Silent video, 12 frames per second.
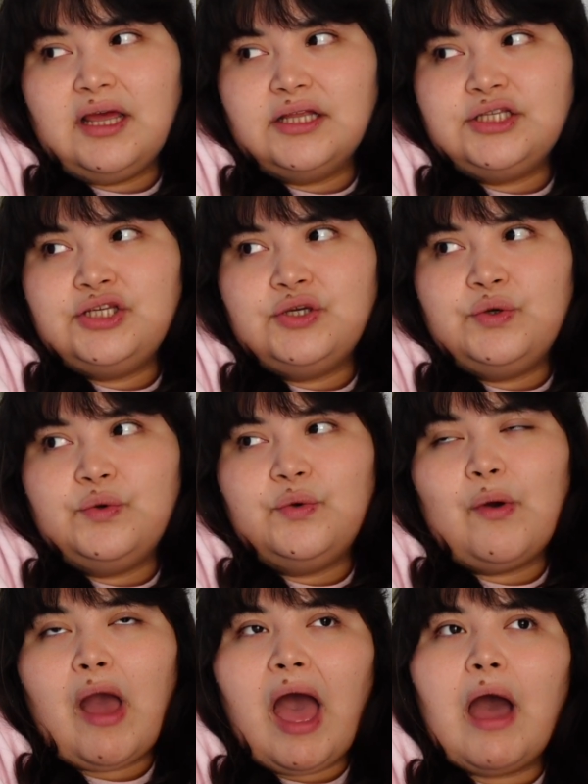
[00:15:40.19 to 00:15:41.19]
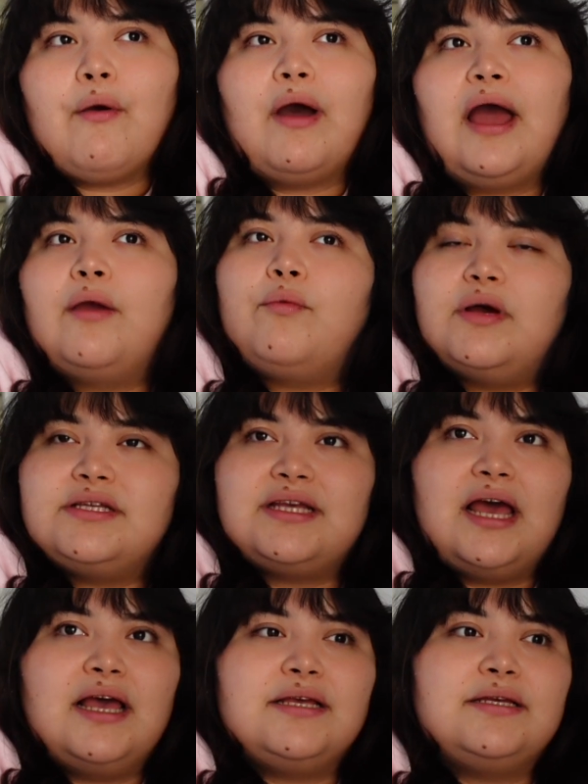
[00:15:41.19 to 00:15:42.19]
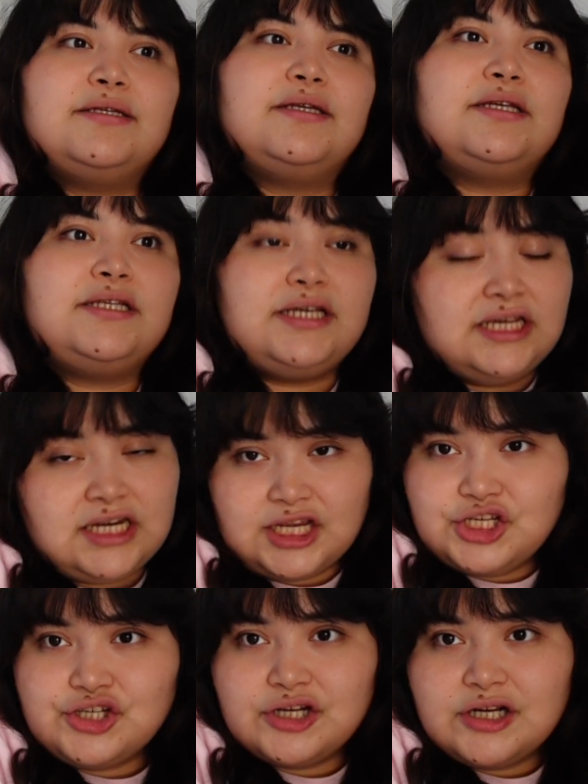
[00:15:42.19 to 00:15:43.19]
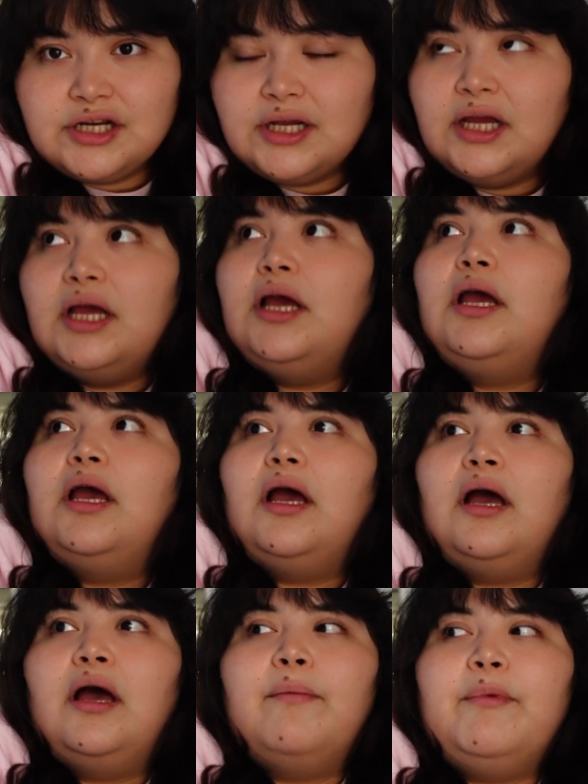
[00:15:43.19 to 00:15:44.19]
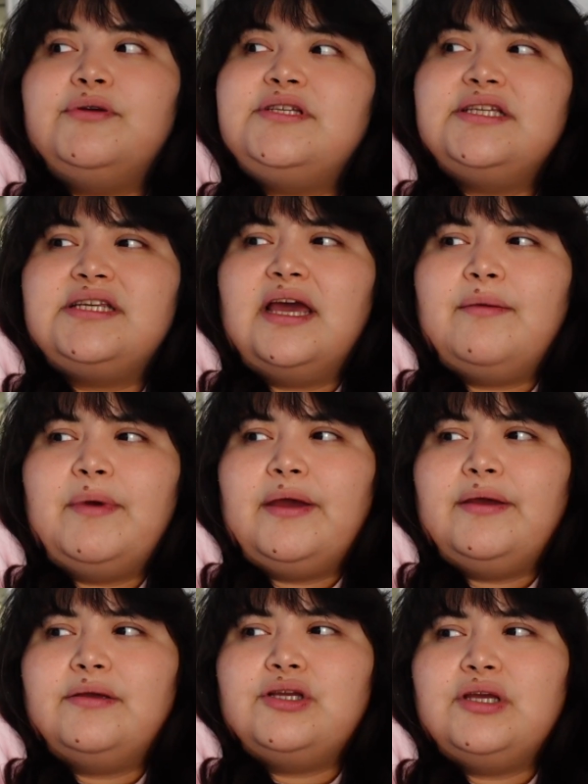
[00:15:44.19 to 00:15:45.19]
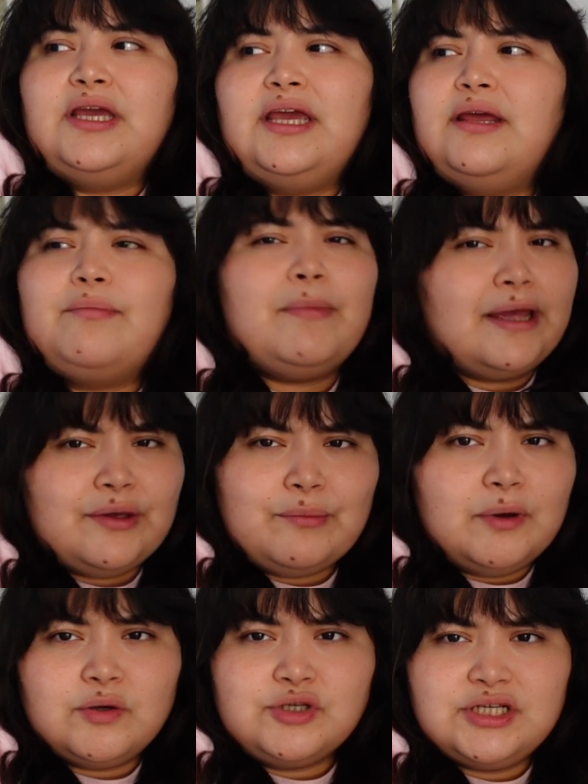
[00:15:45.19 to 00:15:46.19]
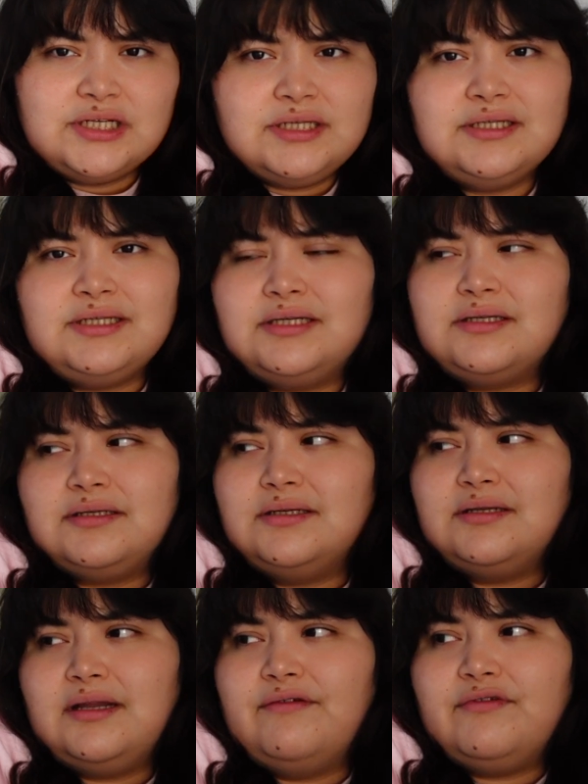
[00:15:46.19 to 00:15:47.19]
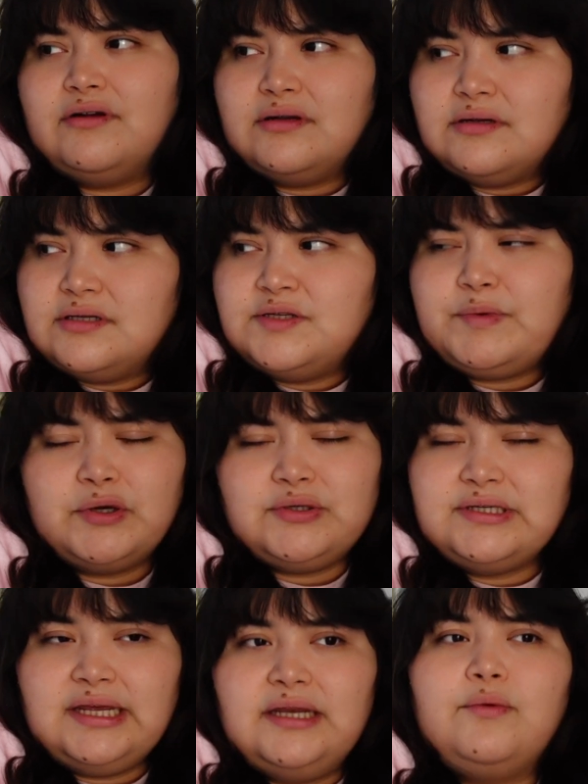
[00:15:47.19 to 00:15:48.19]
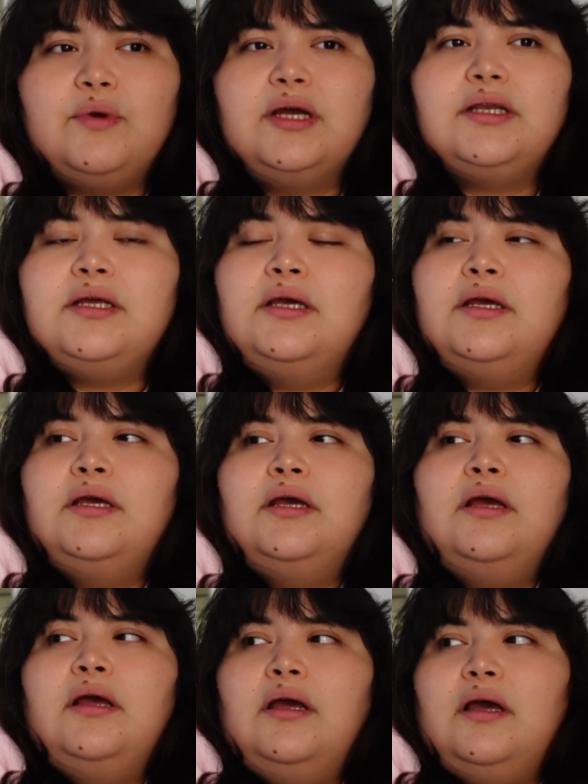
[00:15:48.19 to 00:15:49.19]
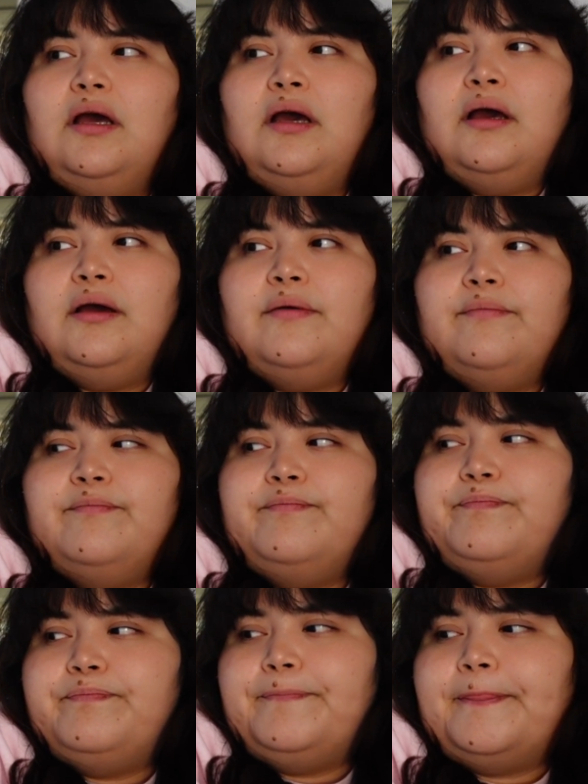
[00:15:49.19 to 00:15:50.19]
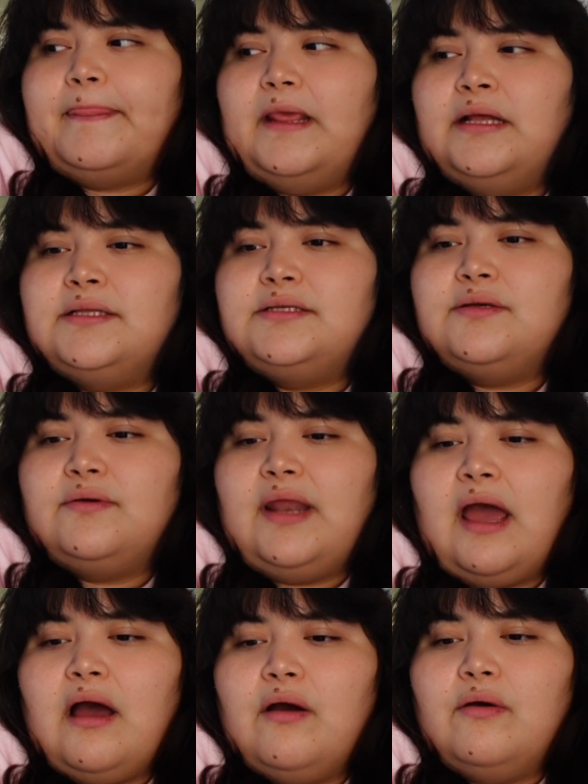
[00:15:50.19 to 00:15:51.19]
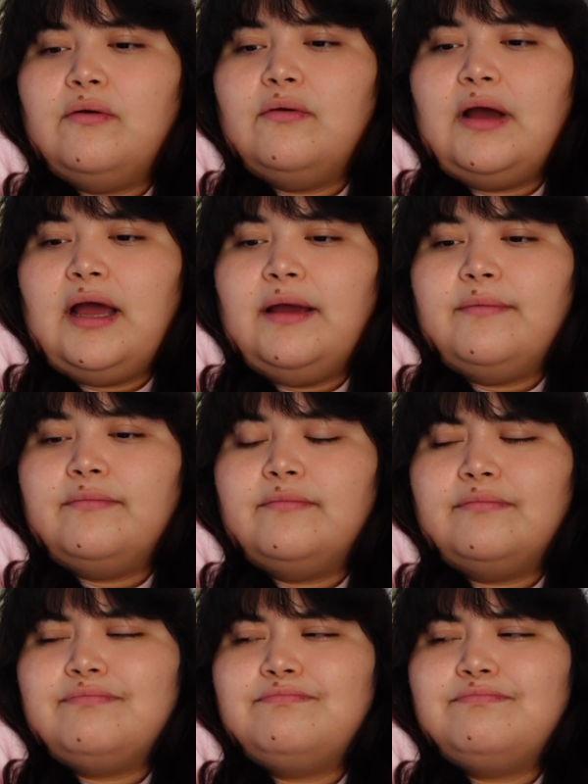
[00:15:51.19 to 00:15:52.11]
to how I was as a teenager. Most of the time I hid my emotions and never spoke to anyone. And so now I'm